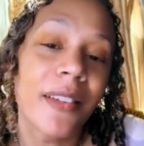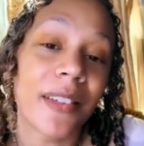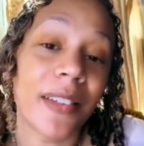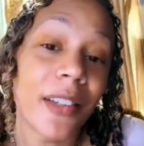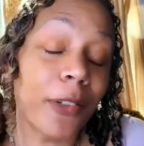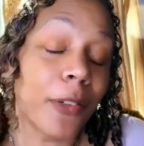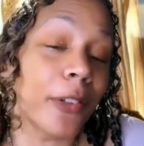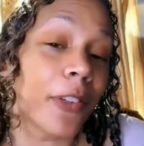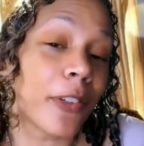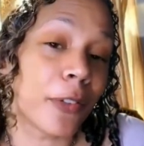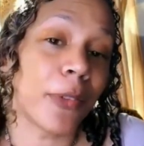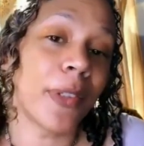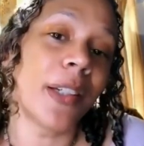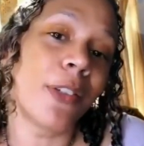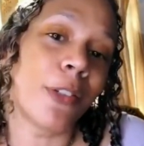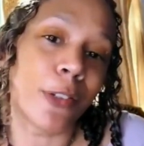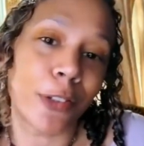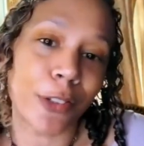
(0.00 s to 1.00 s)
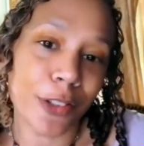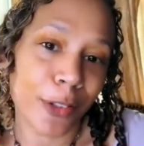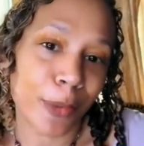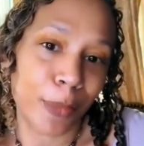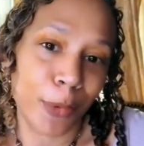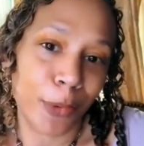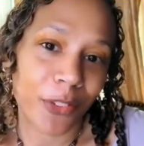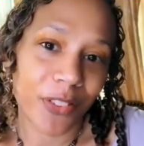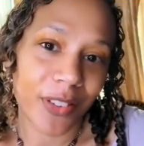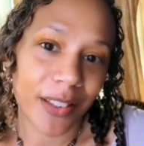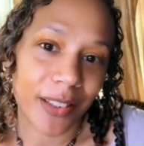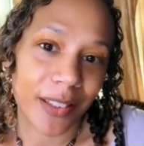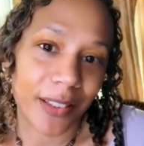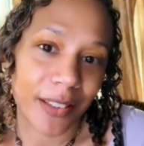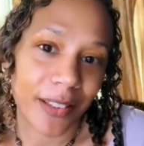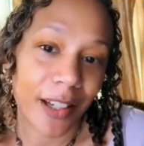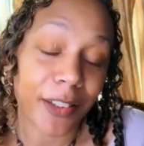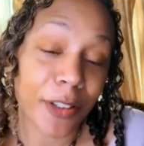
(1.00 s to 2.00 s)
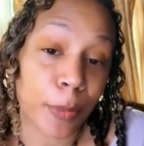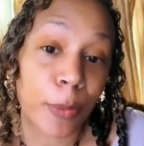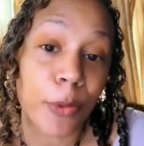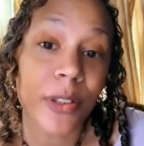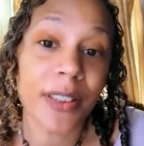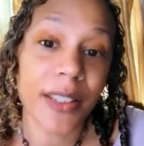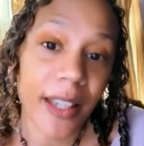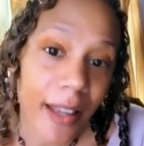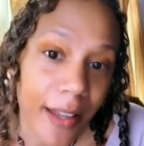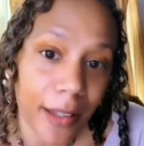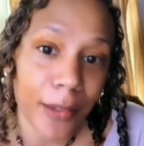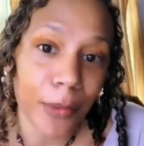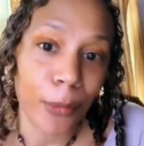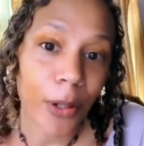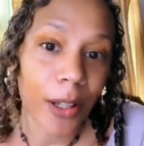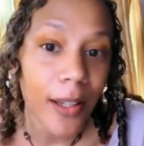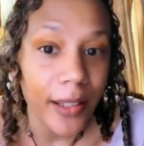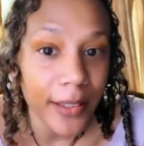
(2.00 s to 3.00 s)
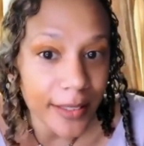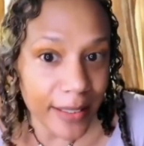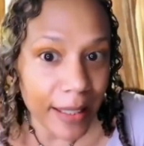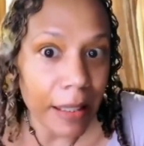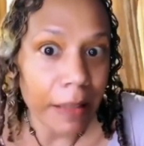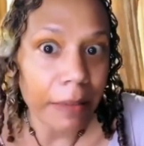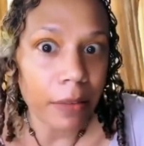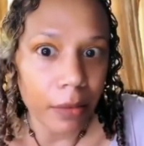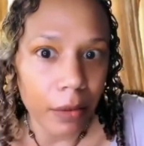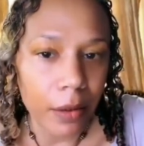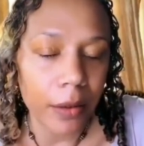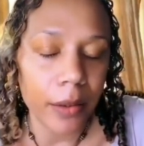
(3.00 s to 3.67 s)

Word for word: the other three girls in the movie got to present while I sat in the